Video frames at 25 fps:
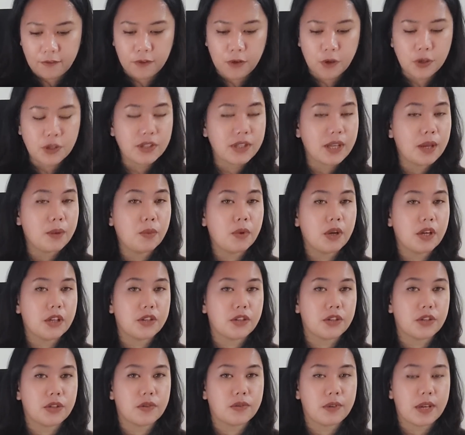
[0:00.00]
At first they
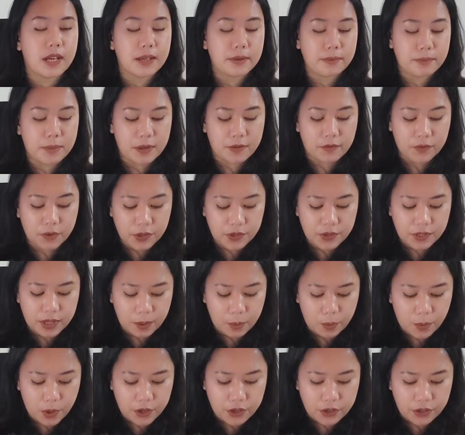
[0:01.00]
watch you, right? At first
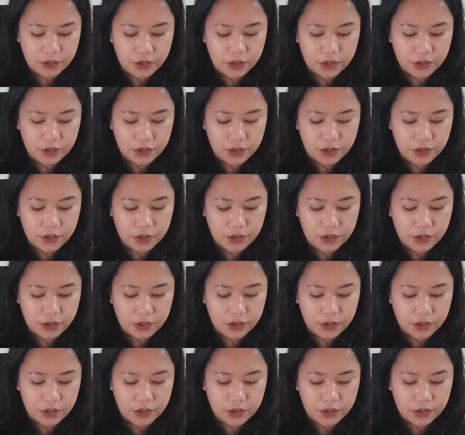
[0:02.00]
they